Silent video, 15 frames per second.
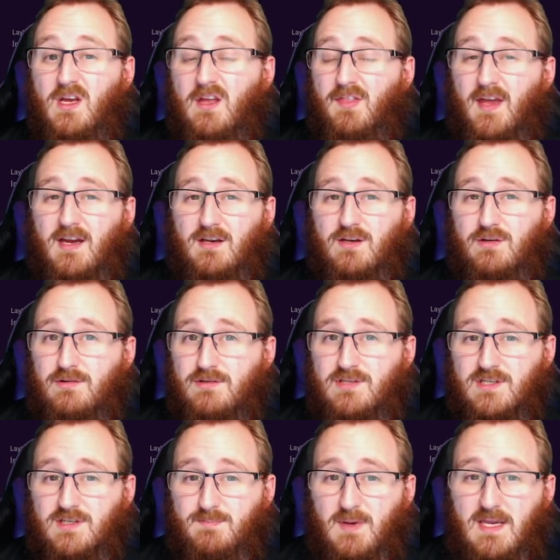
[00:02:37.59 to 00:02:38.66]
That could
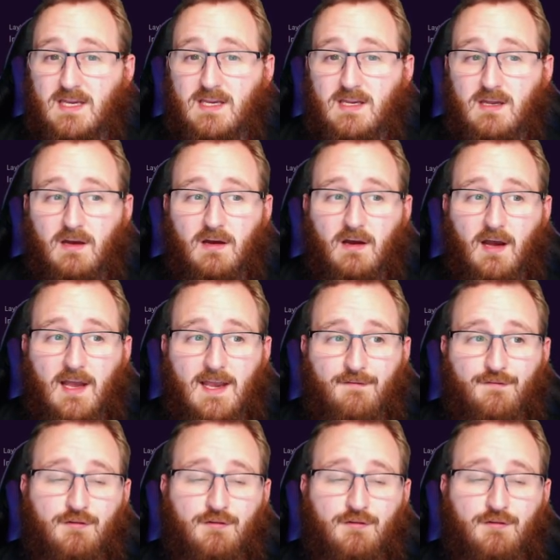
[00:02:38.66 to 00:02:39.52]
just be, if